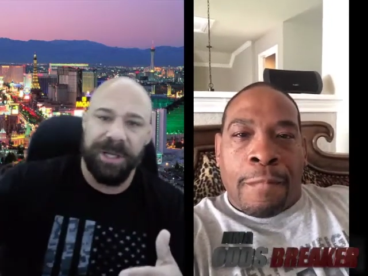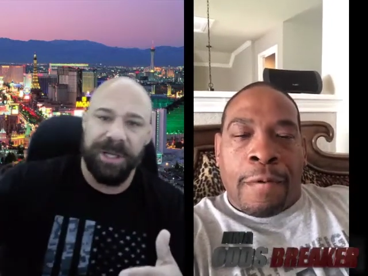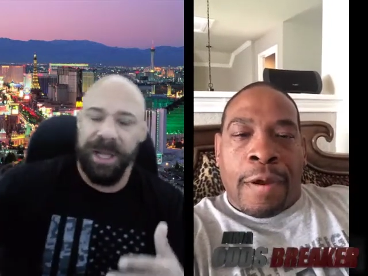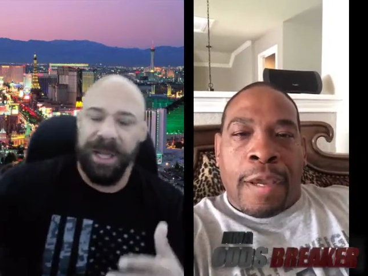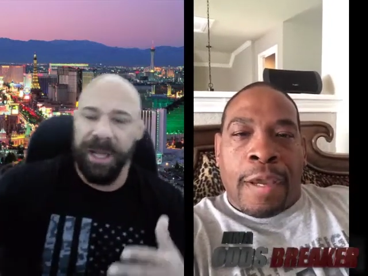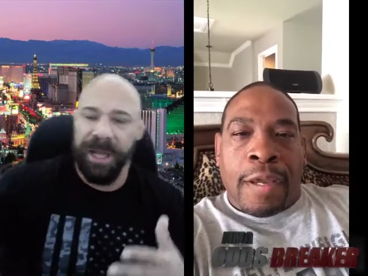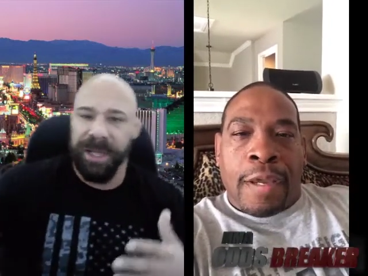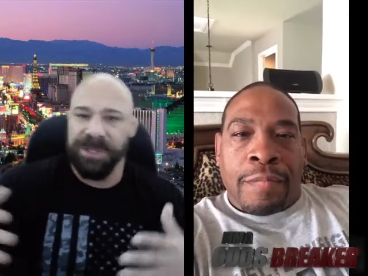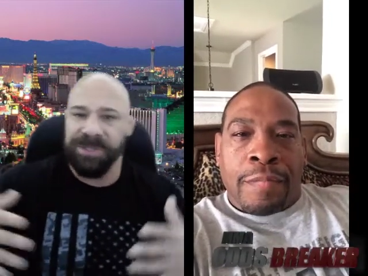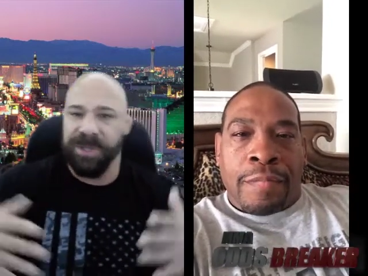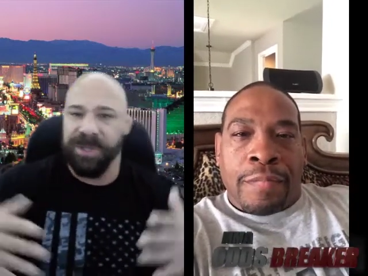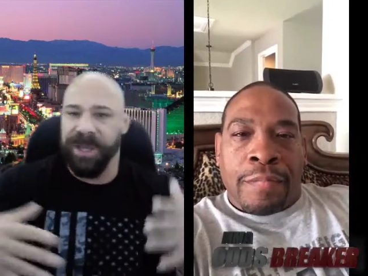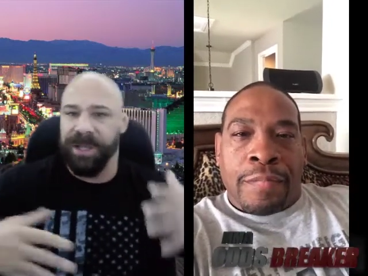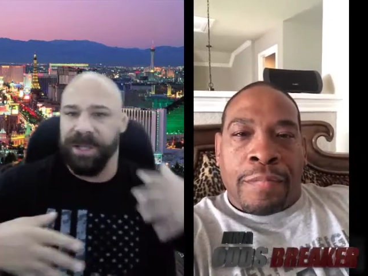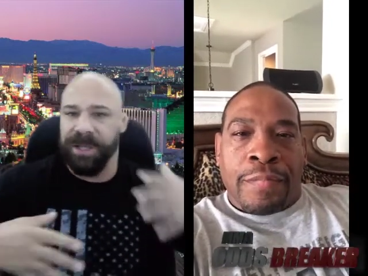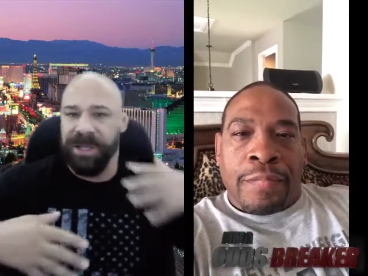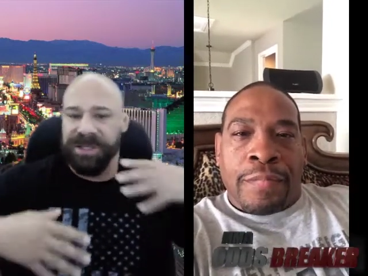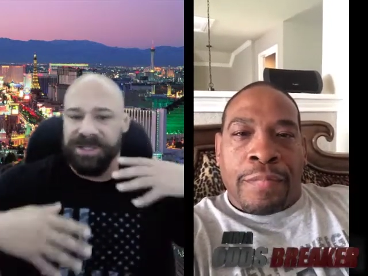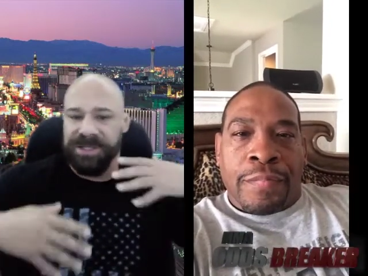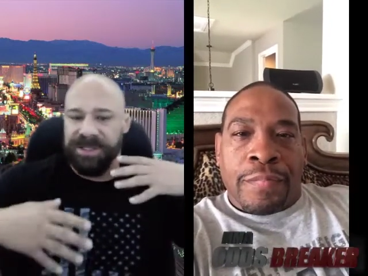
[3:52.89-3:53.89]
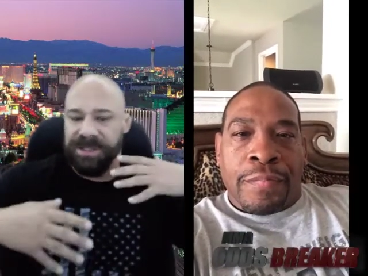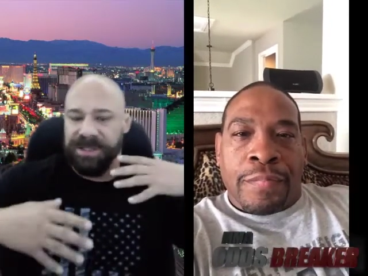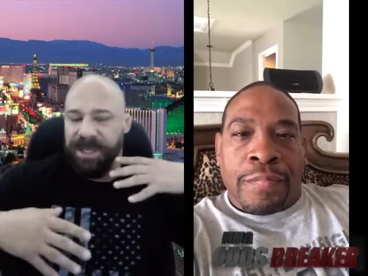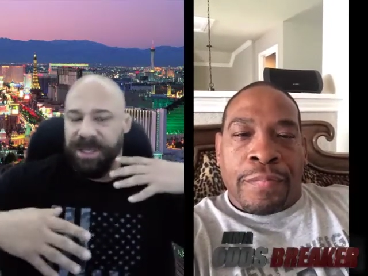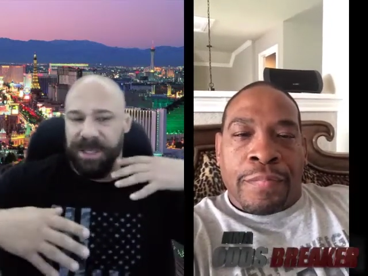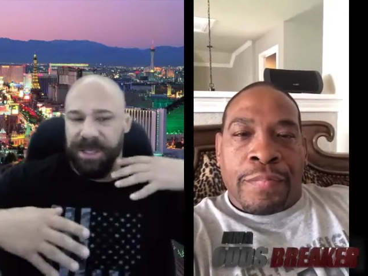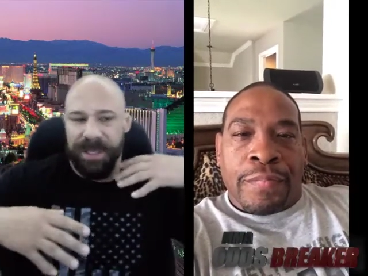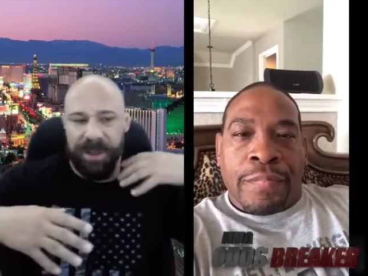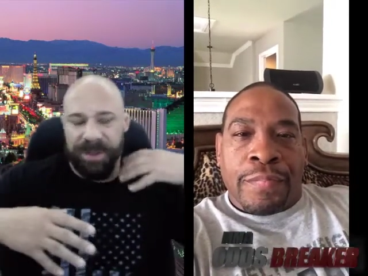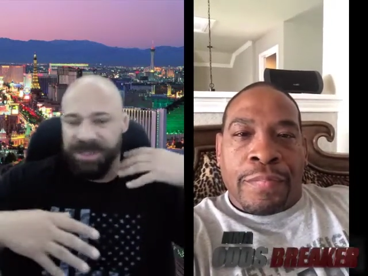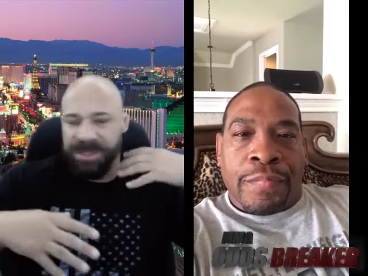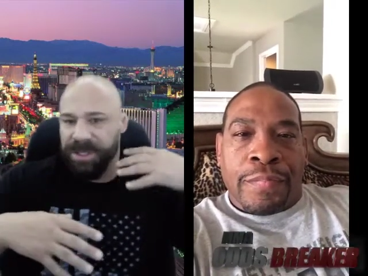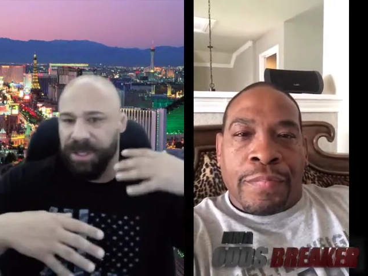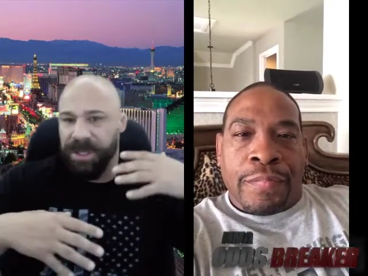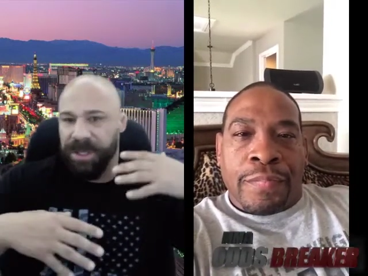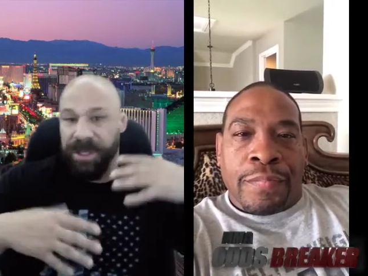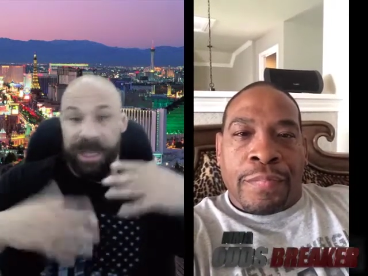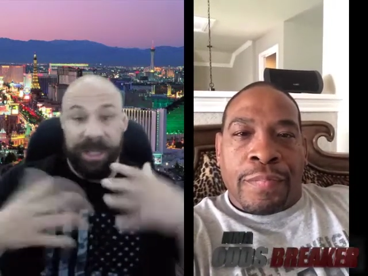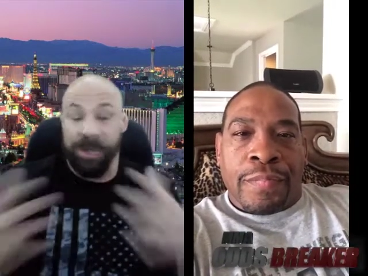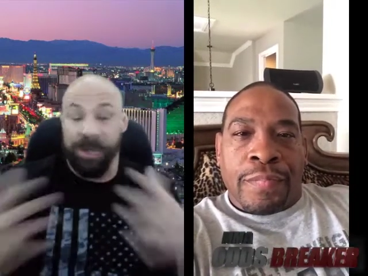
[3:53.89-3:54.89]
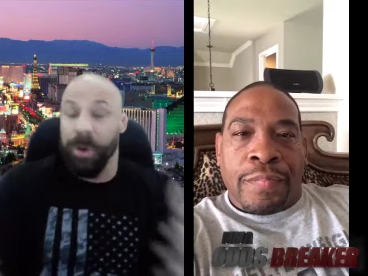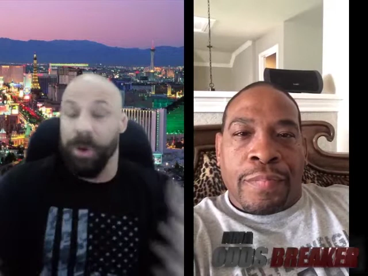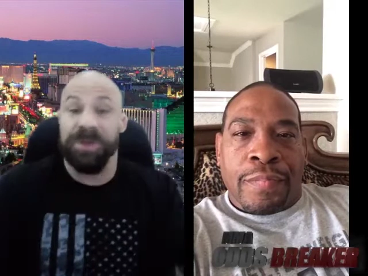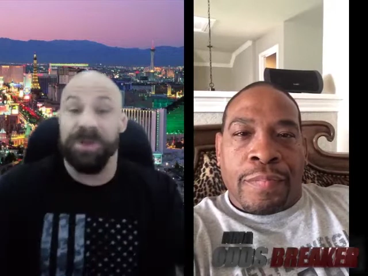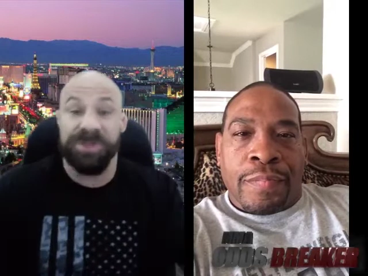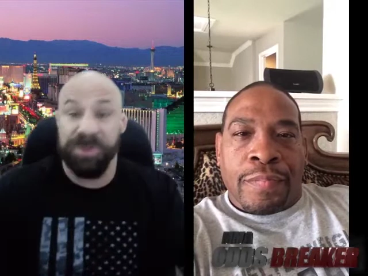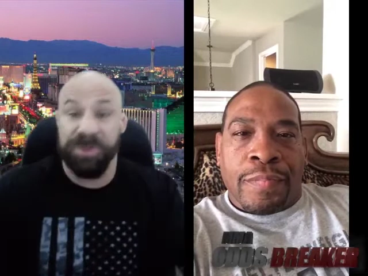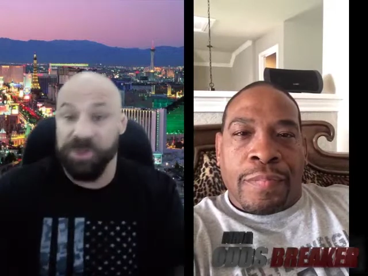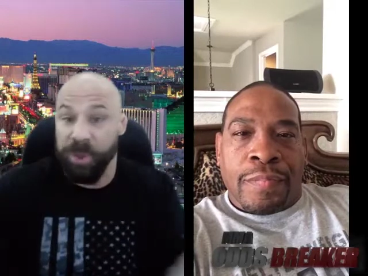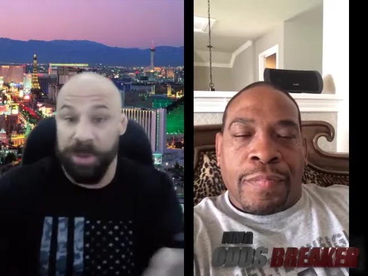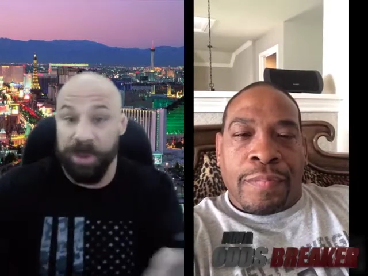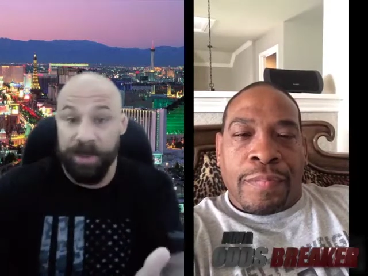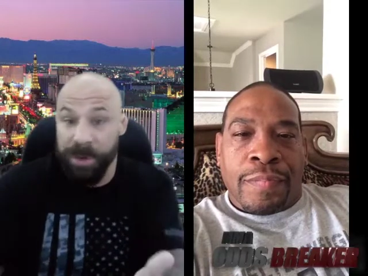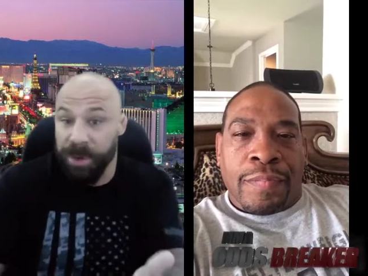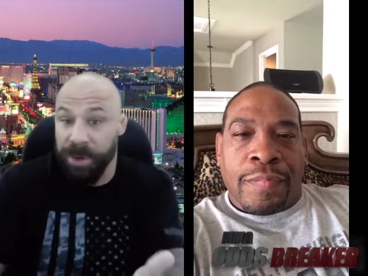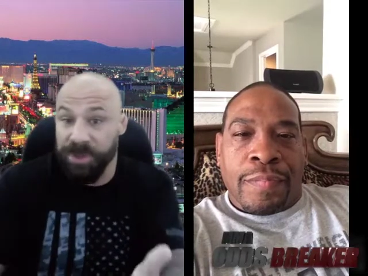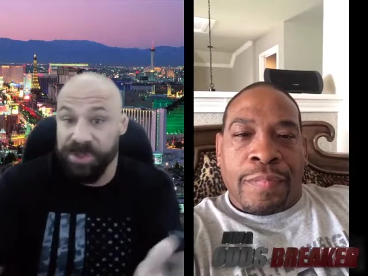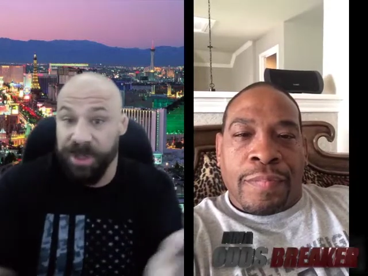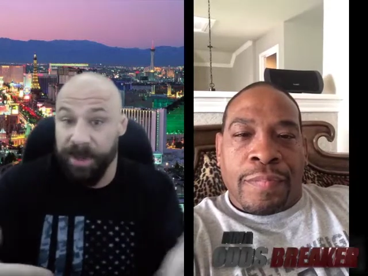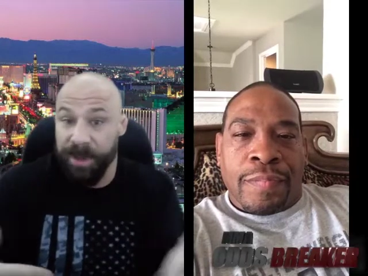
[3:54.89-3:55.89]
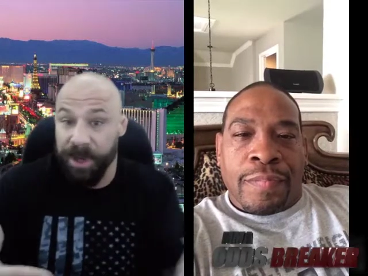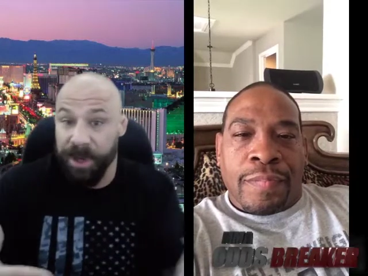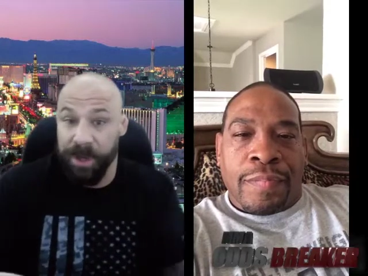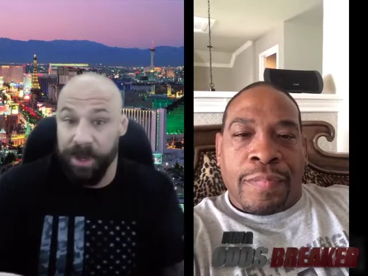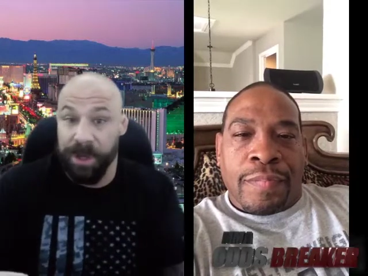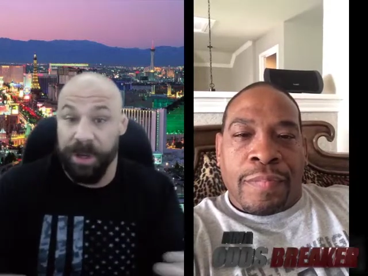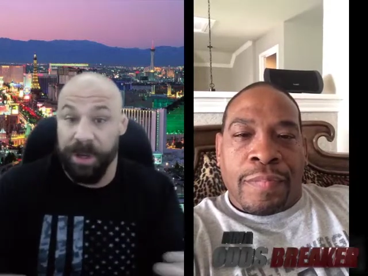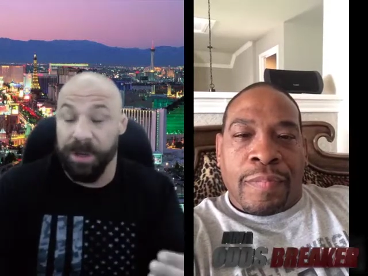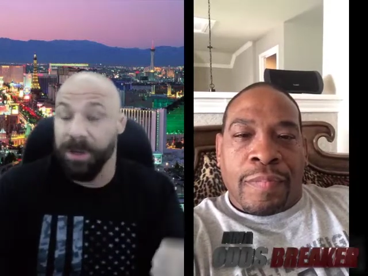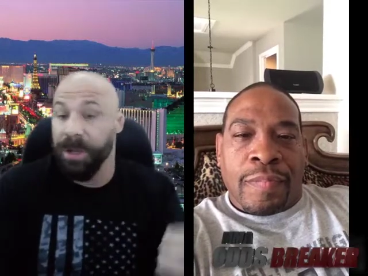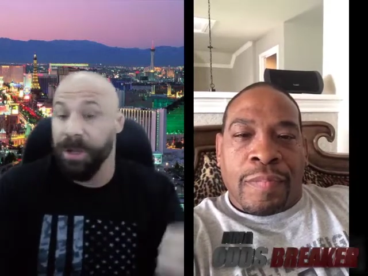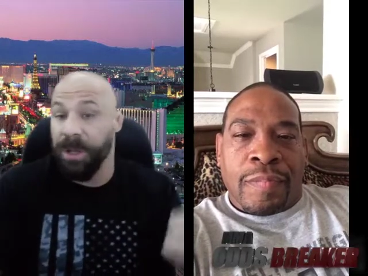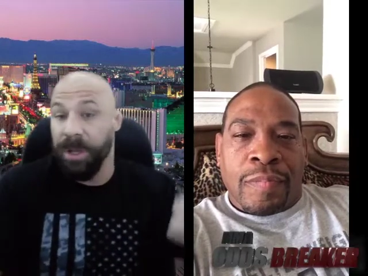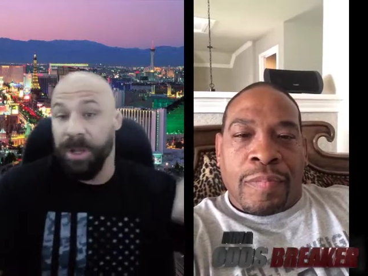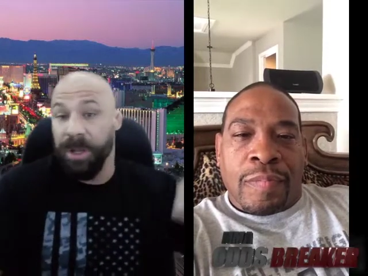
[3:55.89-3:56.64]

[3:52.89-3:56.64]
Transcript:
Speaker 1: Right. And it's like it's you know it's like you always hear Jordan Burroughs talking about earlier.